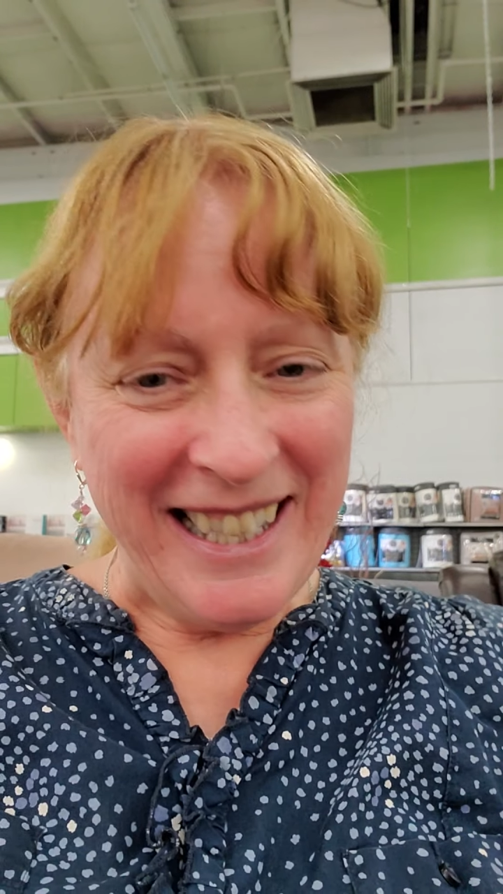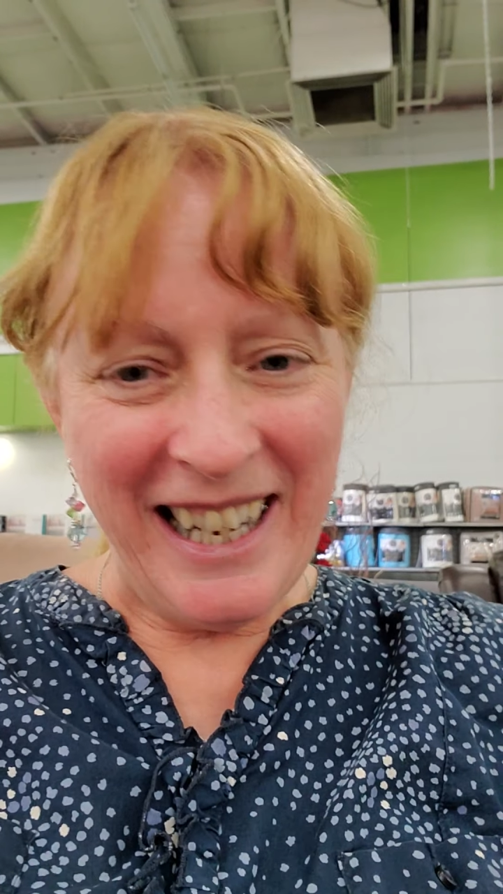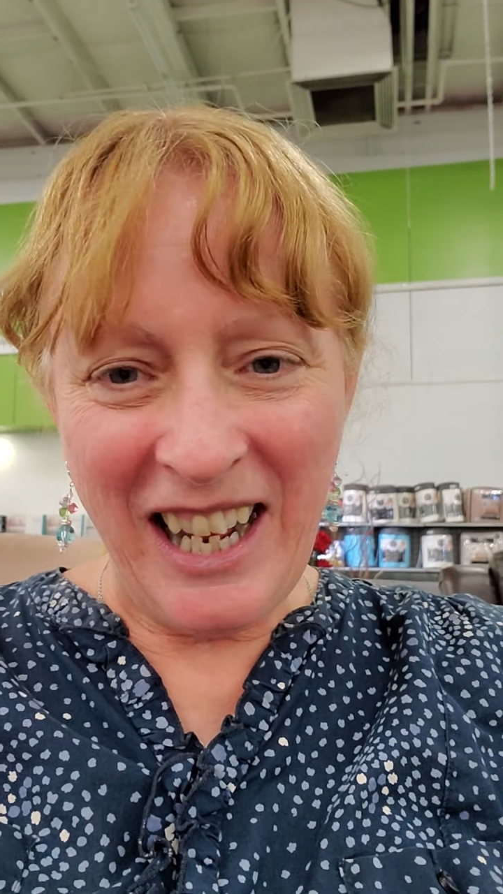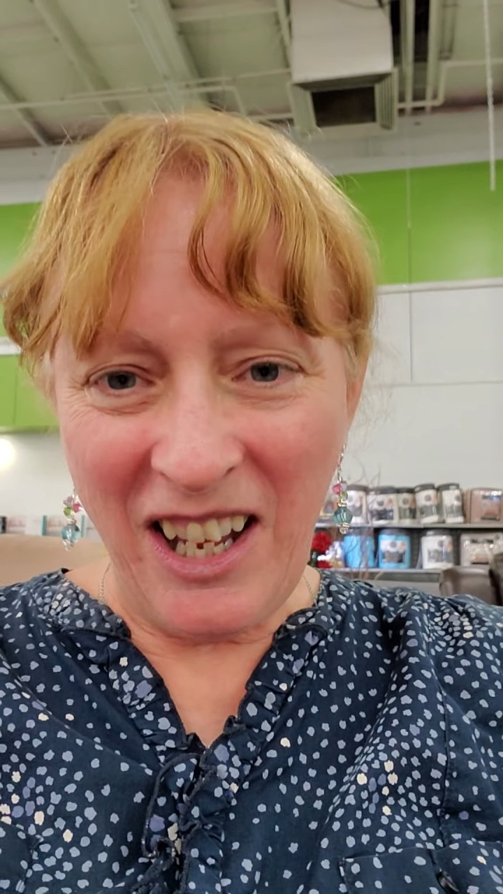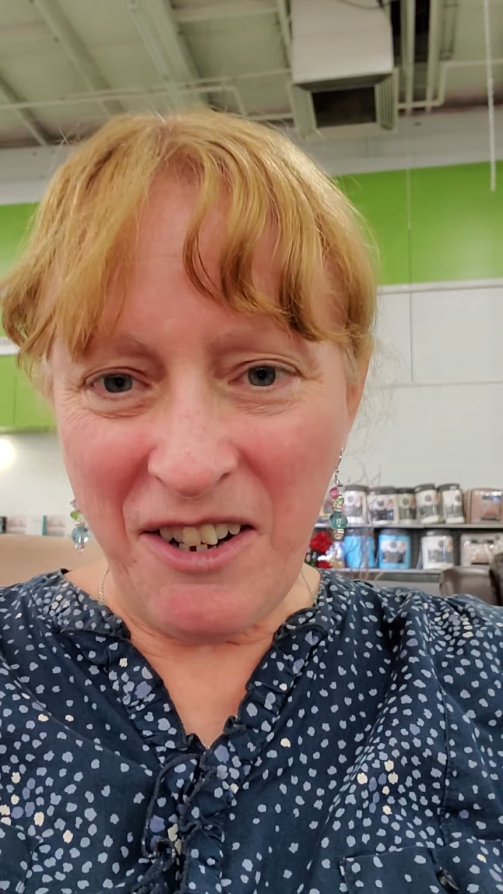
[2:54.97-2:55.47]

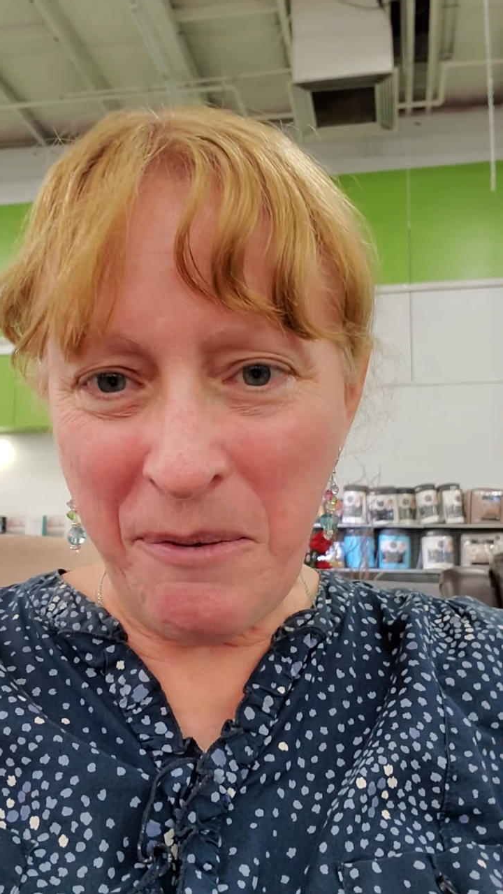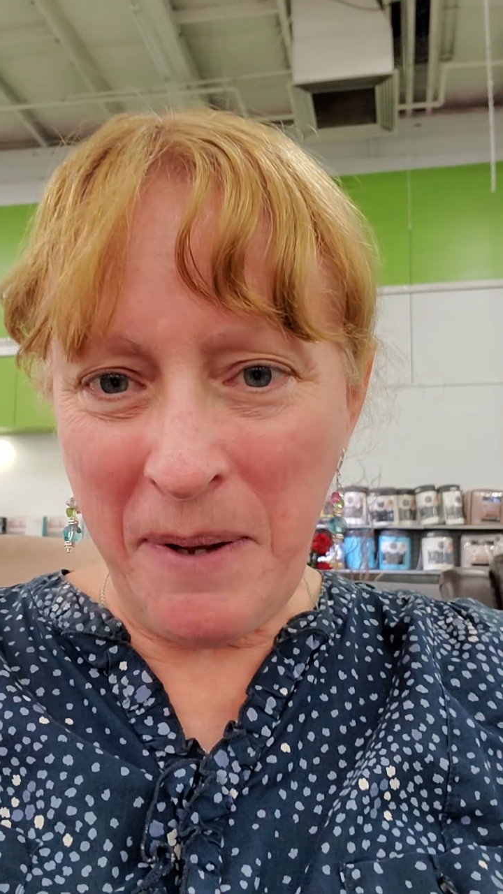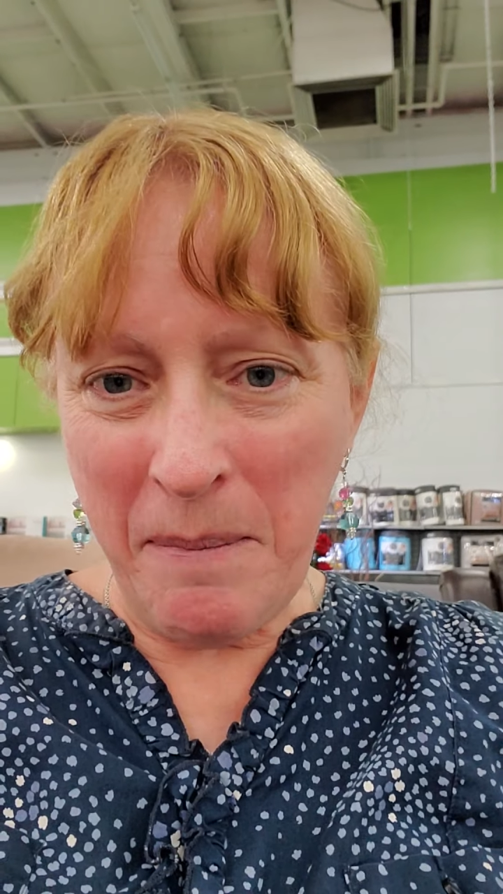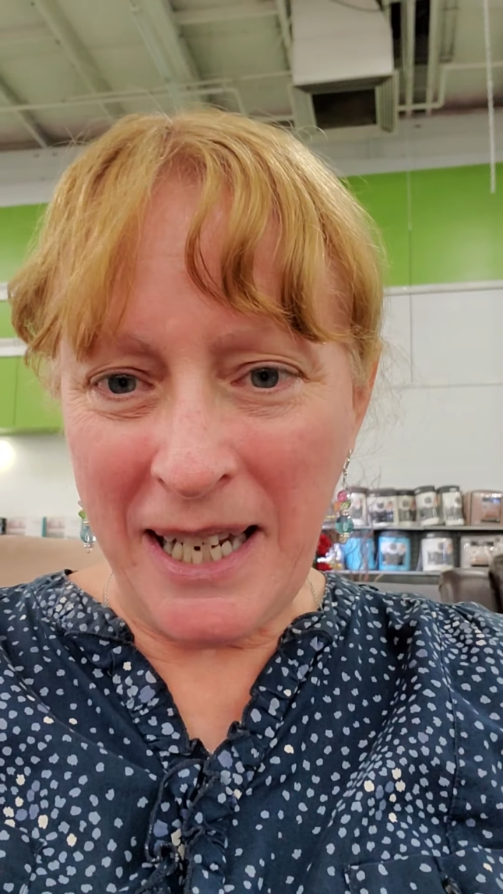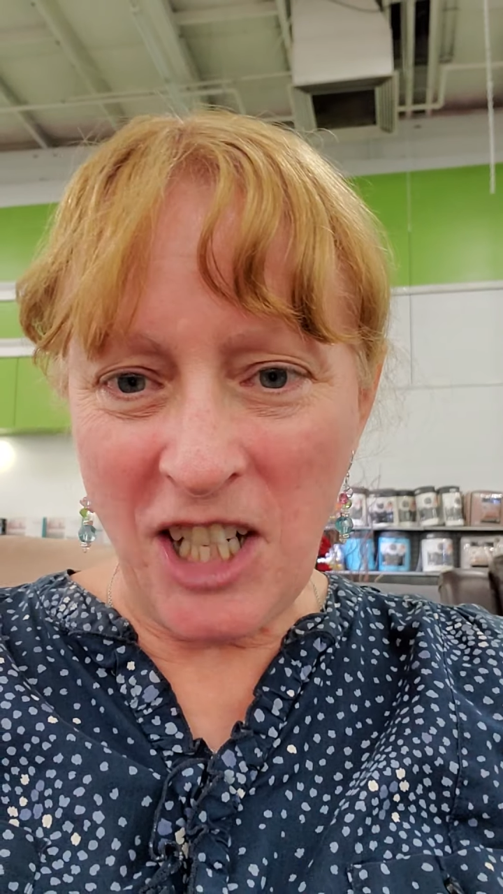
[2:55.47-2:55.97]
Gonna go
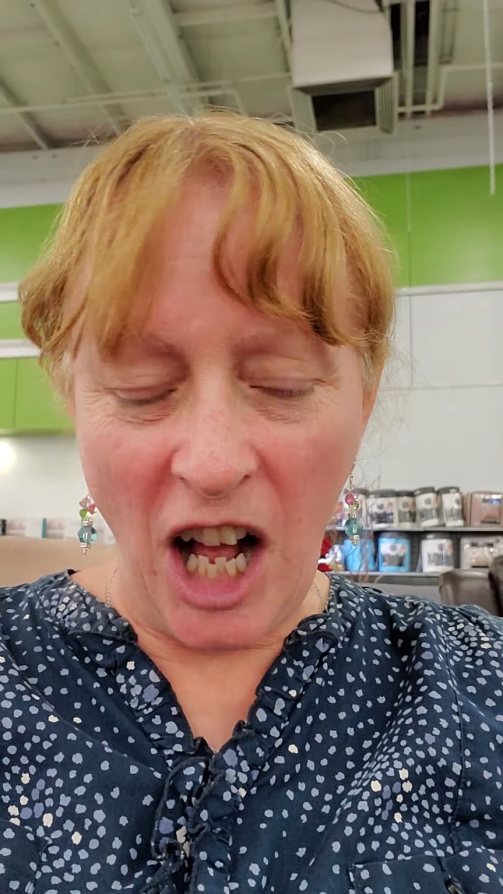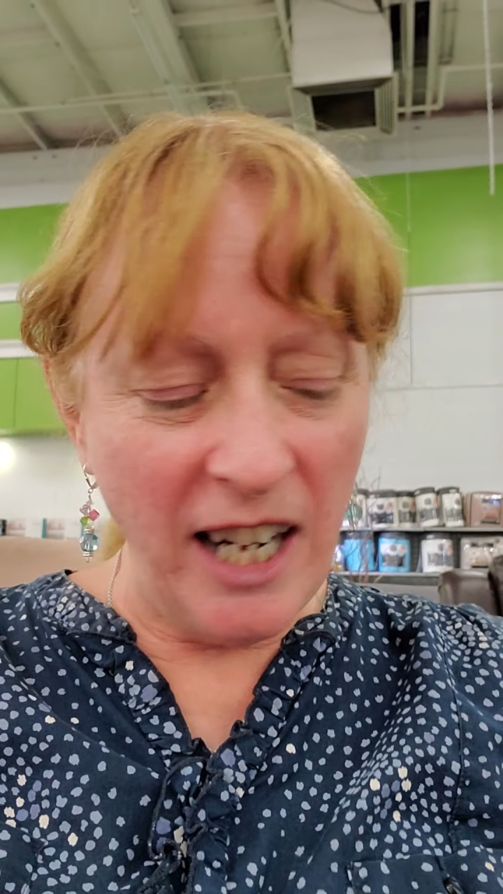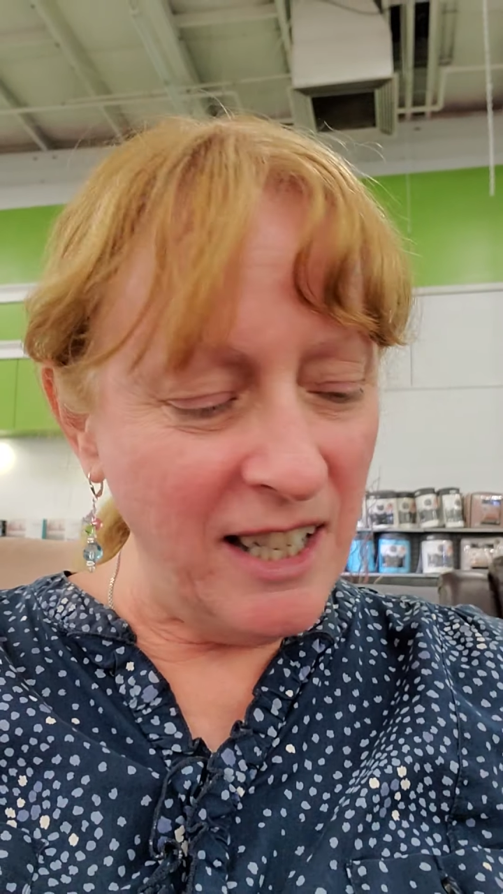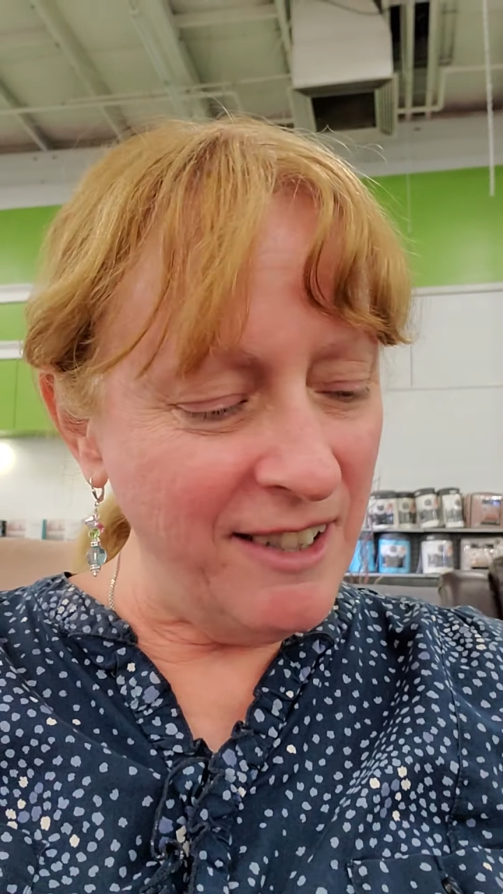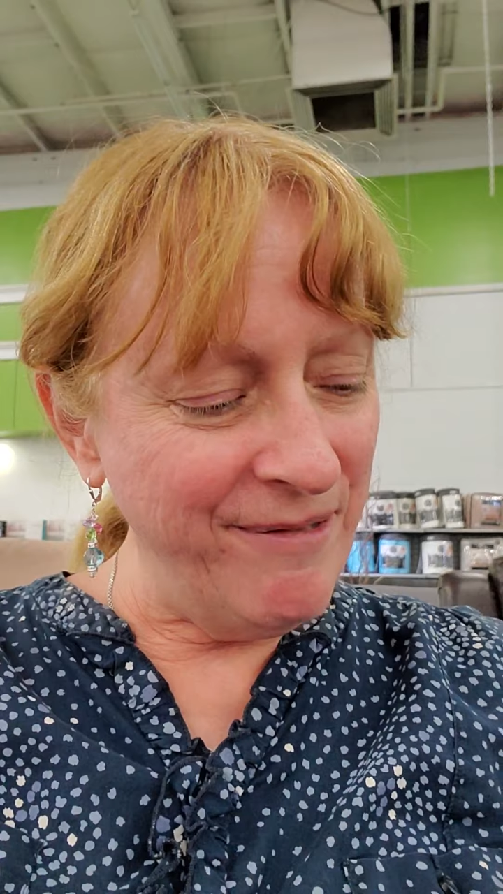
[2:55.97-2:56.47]
meet my
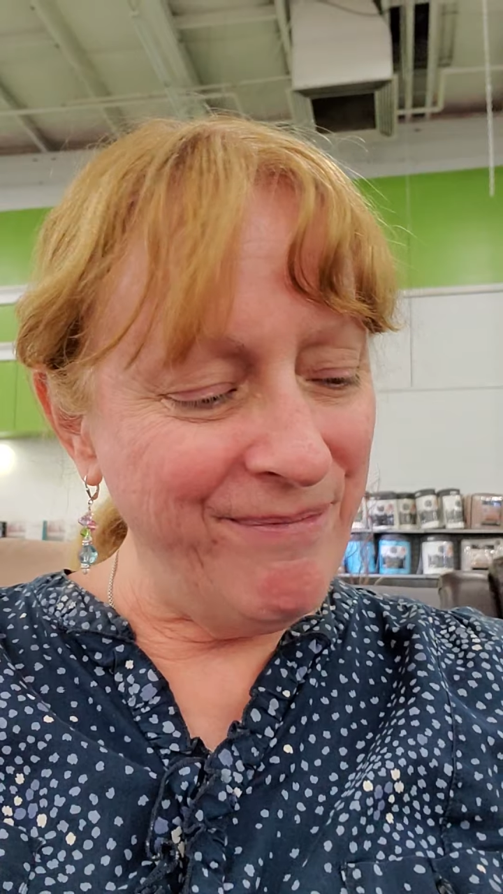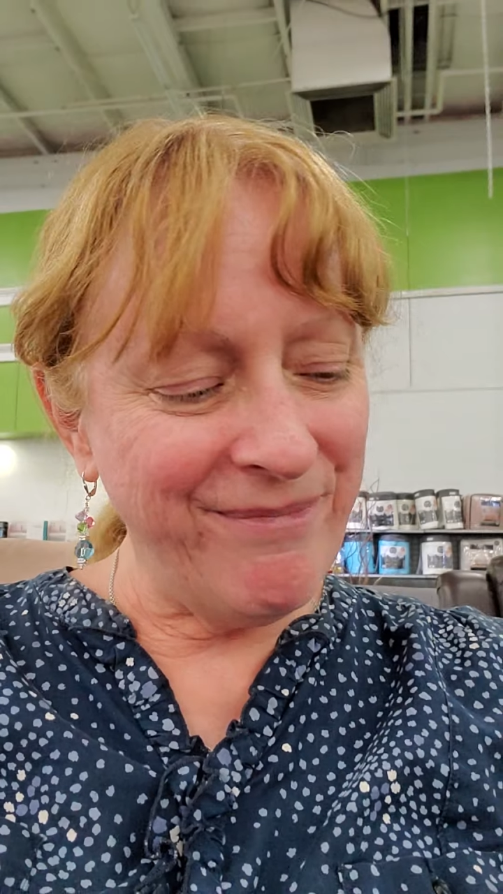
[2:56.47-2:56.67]
daughter,